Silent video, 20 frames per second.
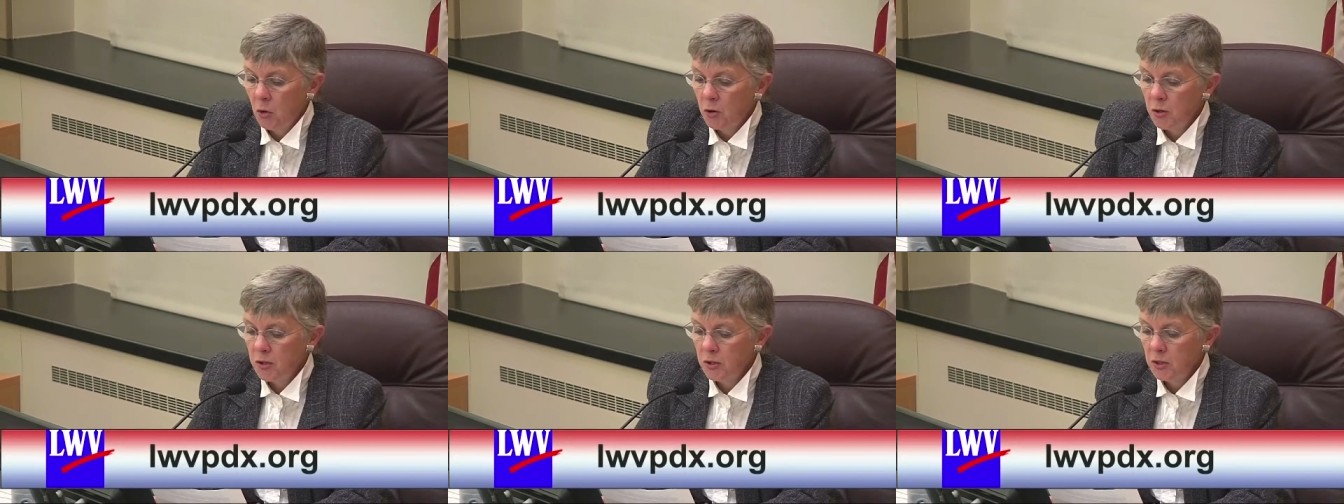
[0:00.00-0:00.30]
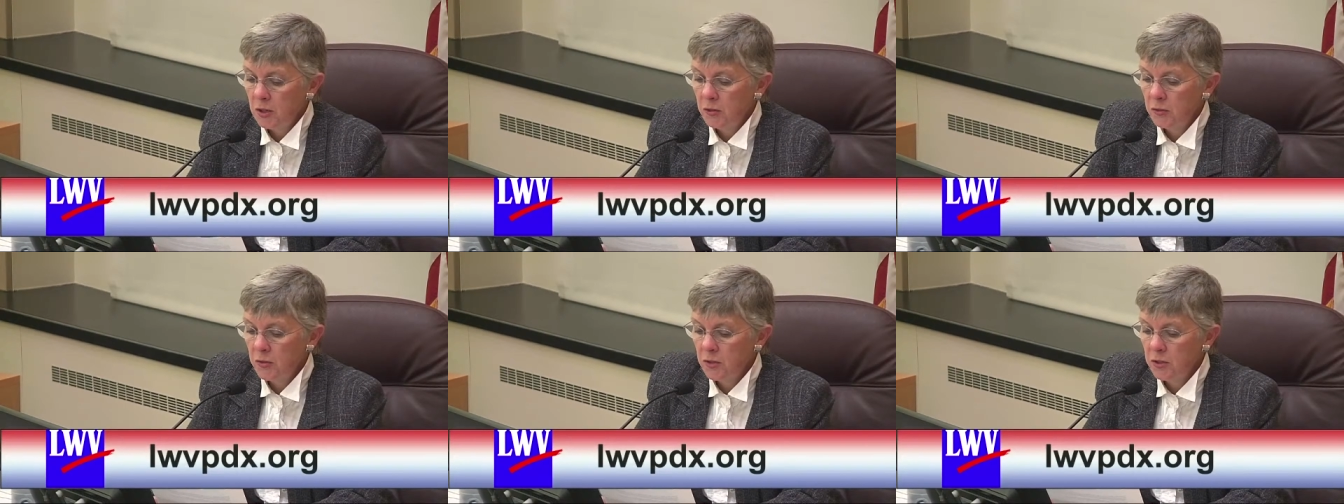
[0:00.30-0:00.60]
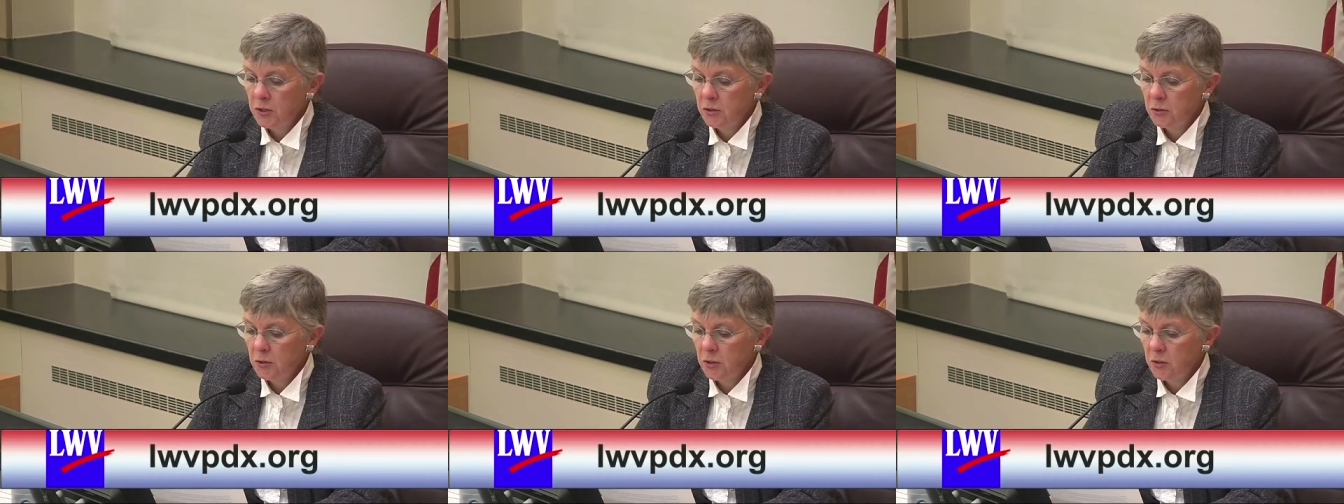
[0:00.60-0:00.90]
or
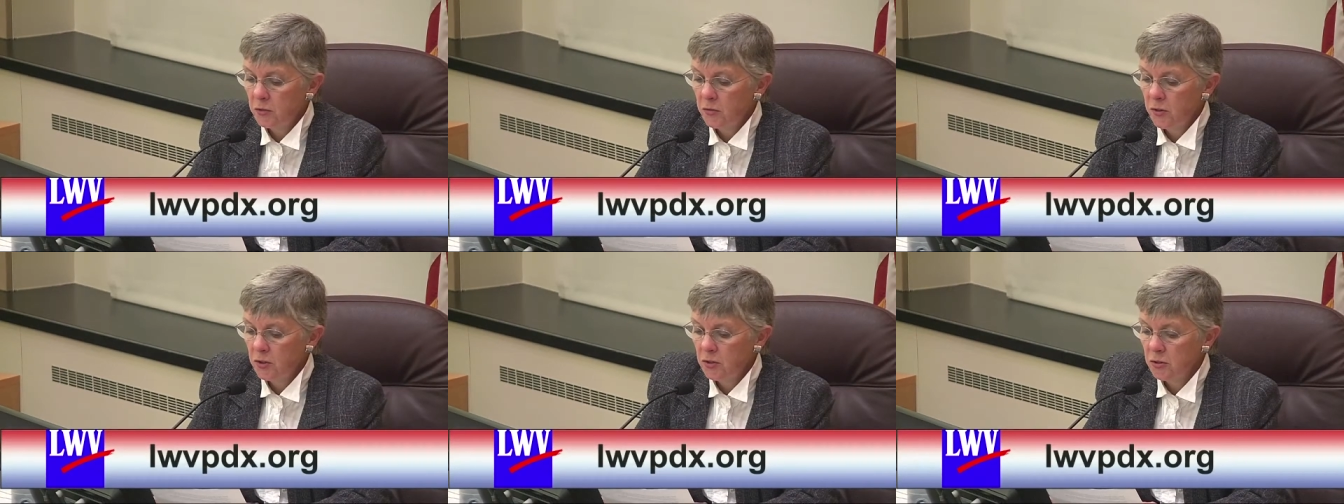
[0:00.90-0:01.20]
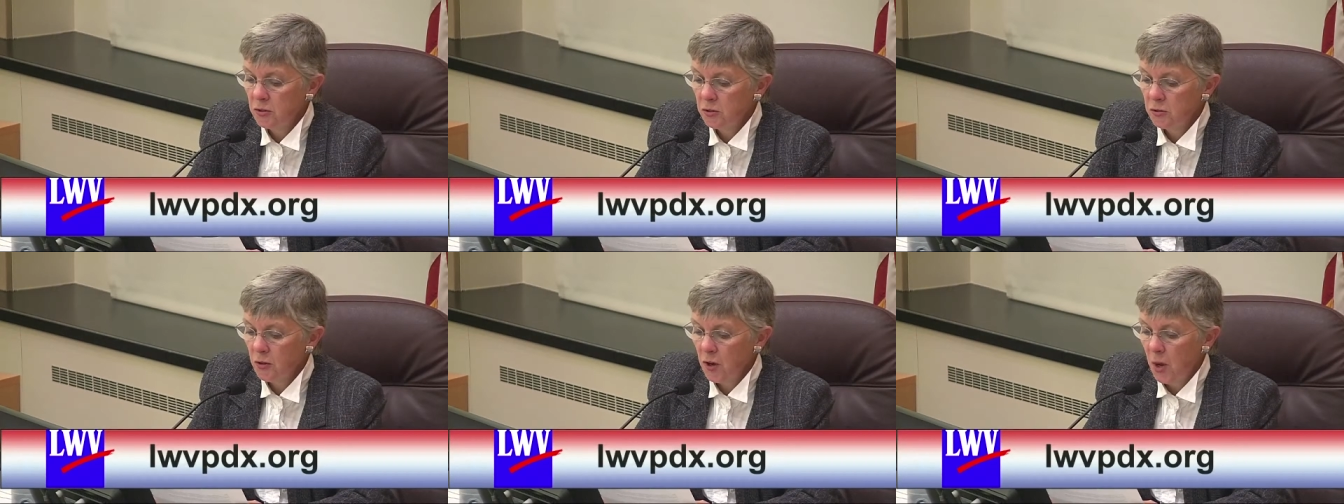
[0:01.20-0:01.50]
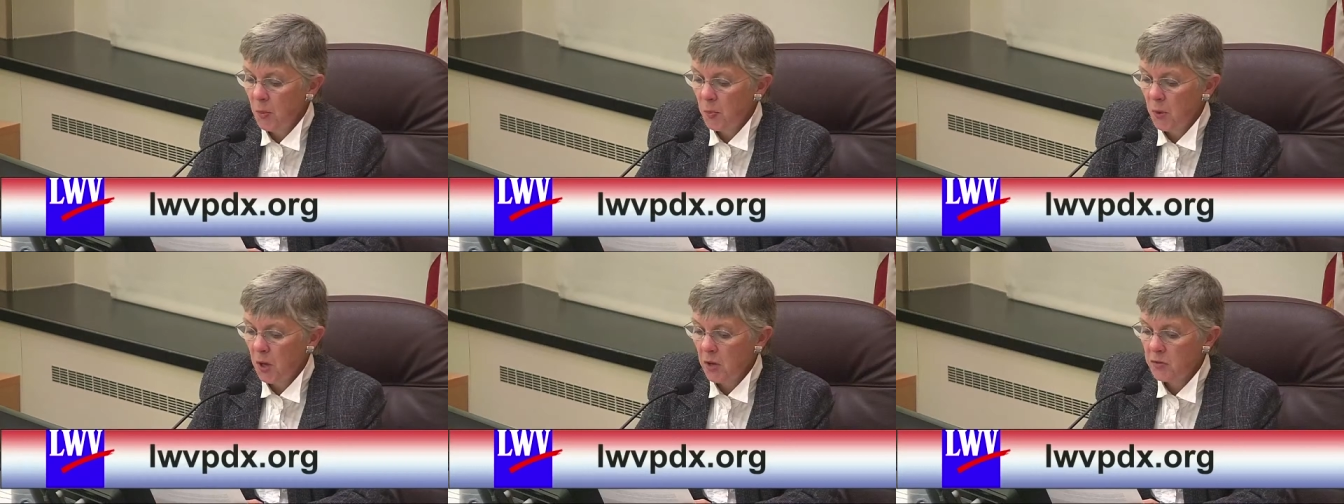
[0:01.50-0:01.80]
delivered to an official
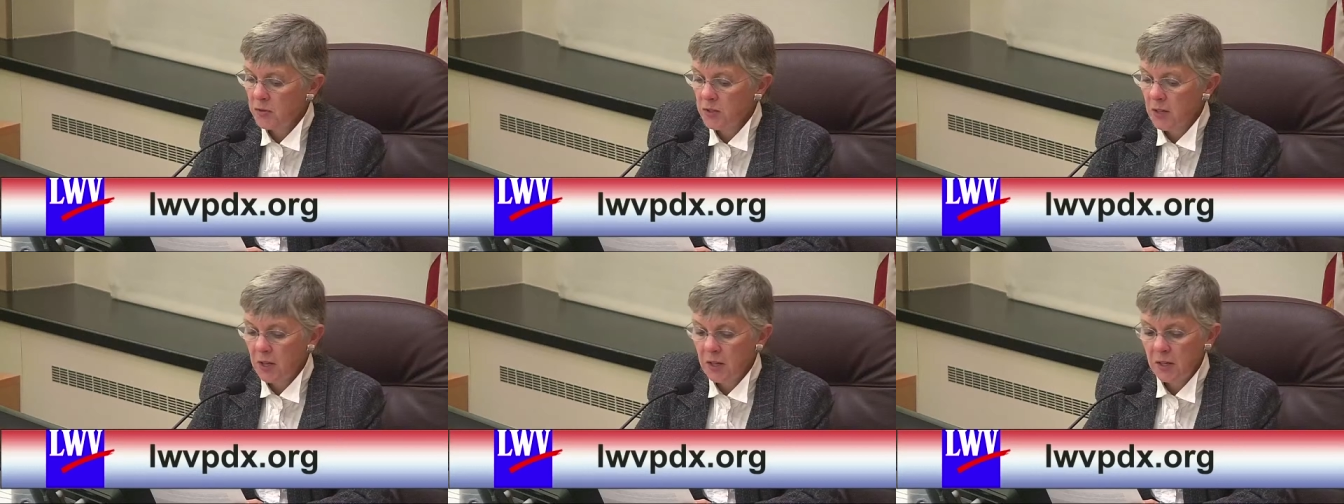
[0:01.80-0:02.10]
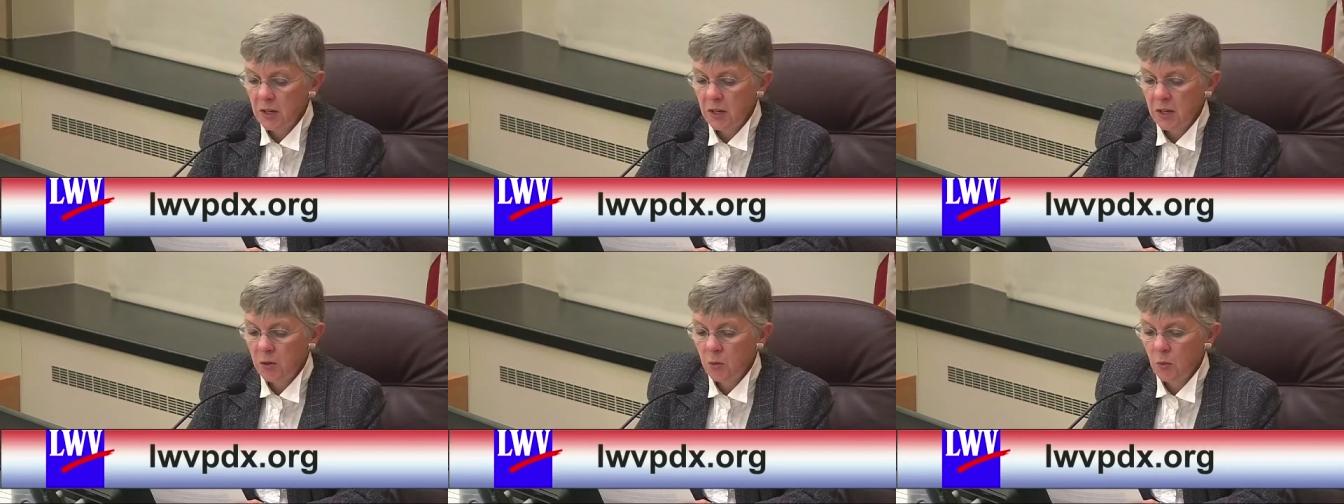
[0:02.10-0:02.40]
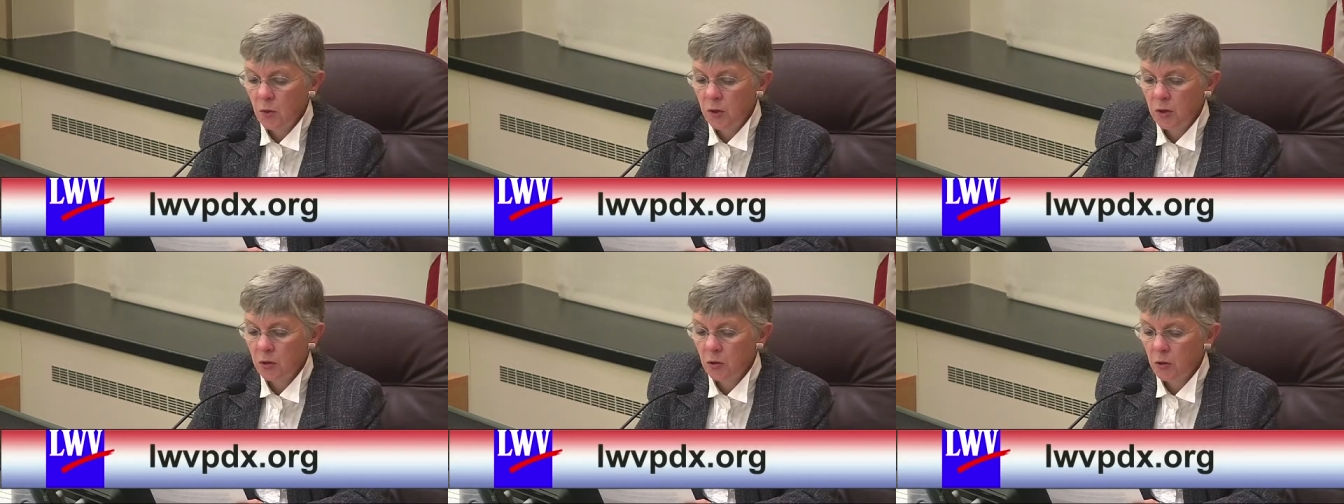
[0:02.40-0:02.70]
drop off site
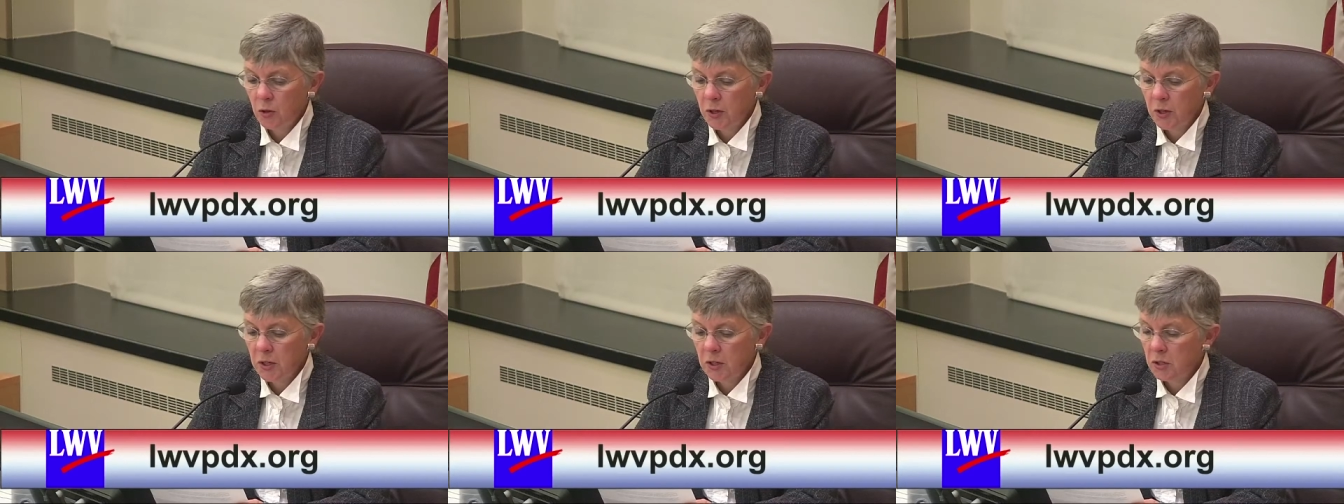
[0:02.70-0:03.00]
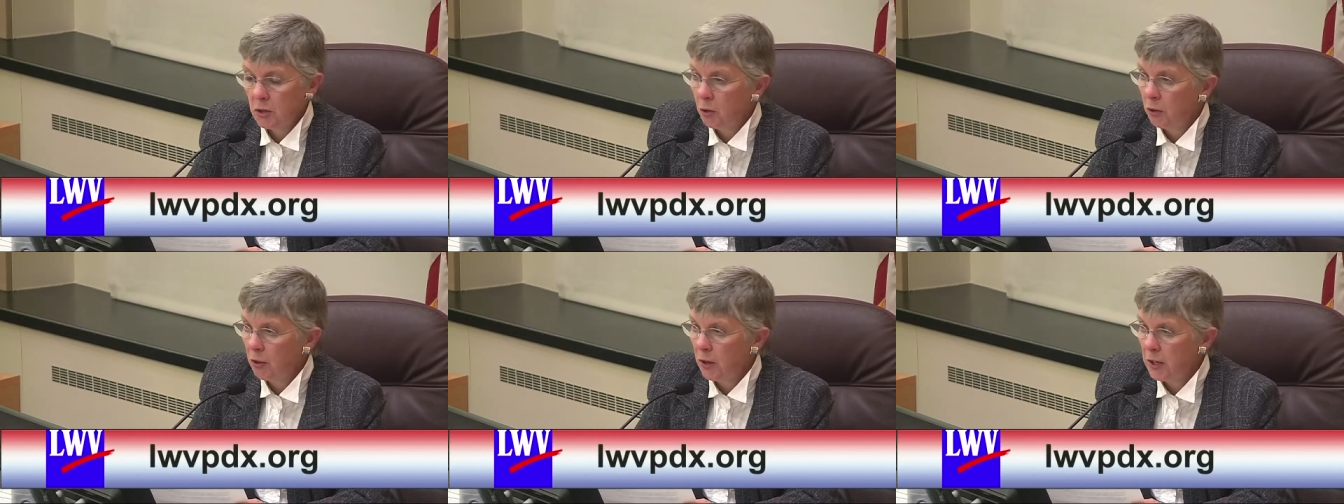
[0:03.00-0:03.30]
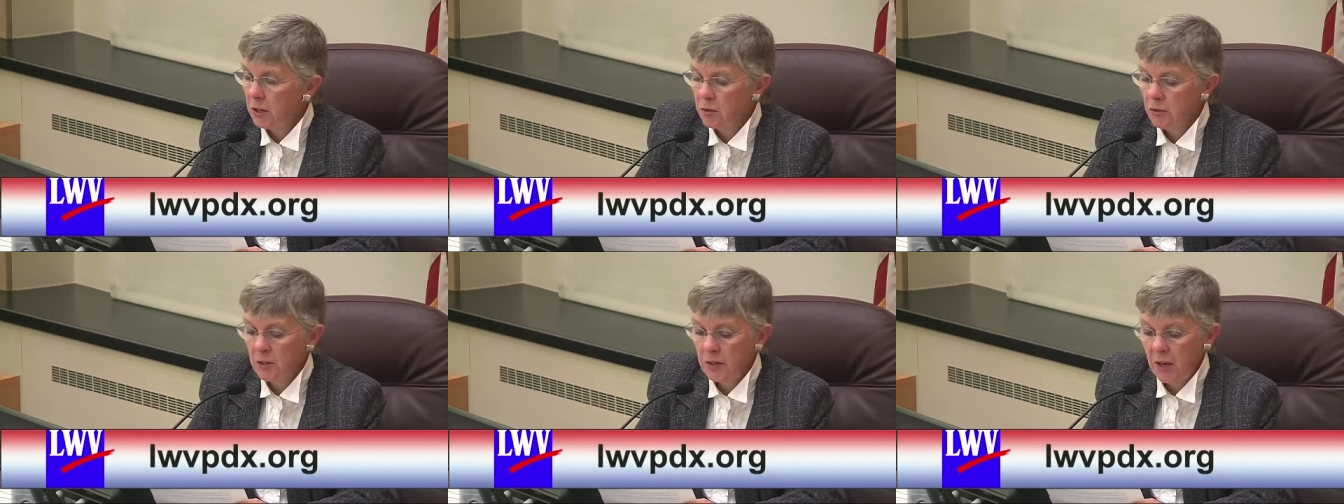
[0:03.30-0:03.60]
anywhere in Oregon no
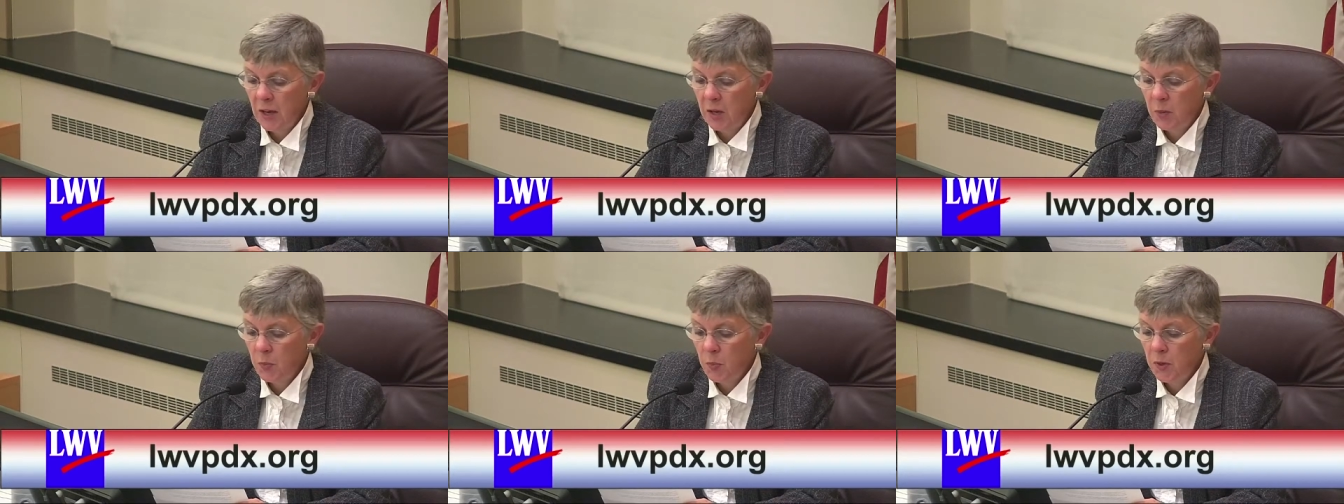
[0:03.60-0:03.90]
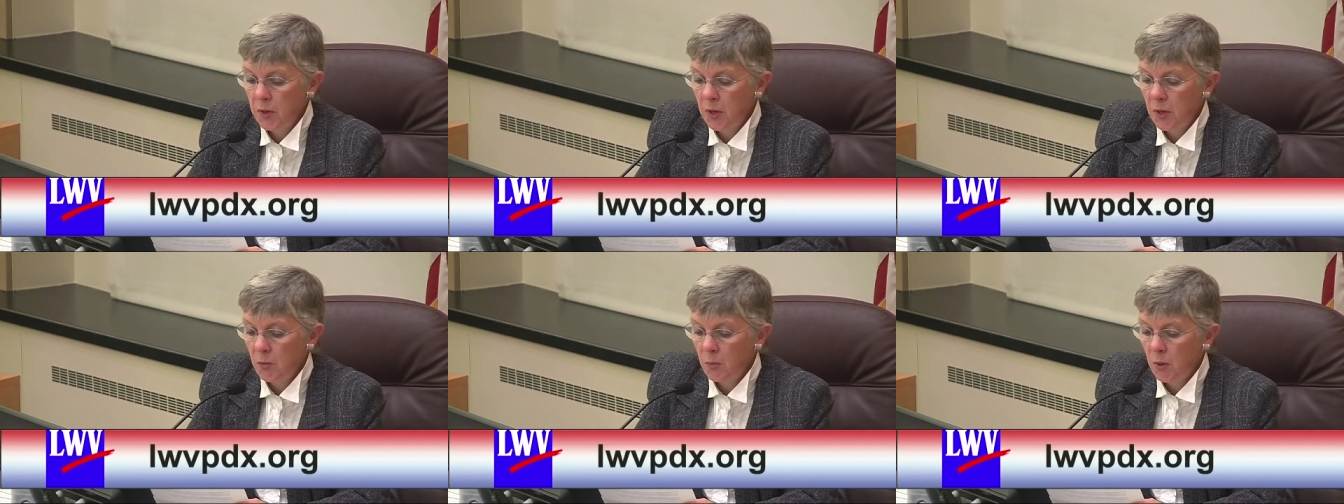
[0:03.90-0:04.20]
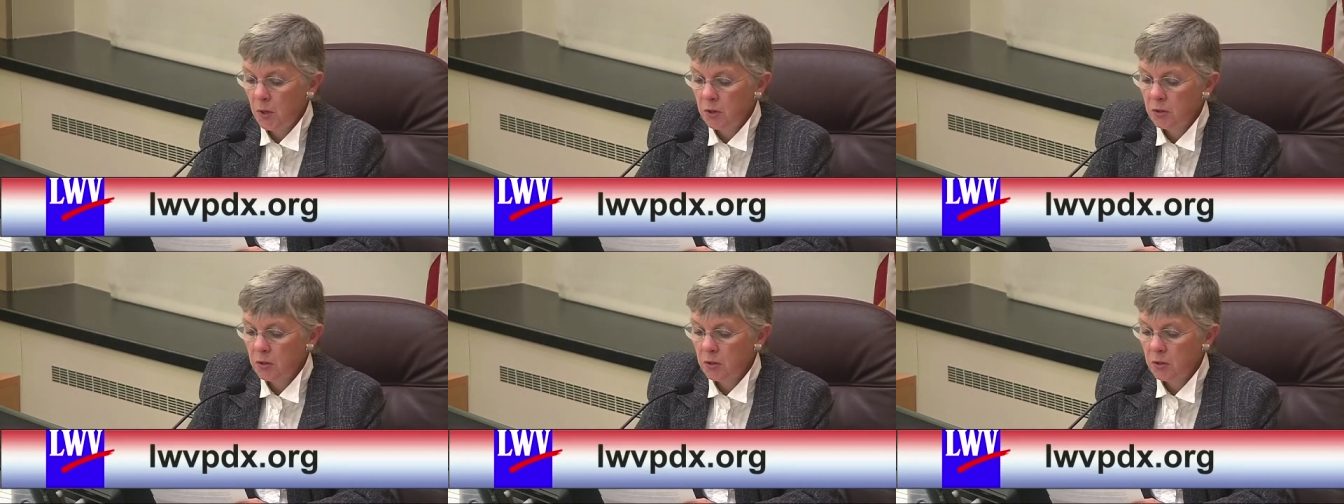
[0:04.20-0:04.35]
later than 8 p.m.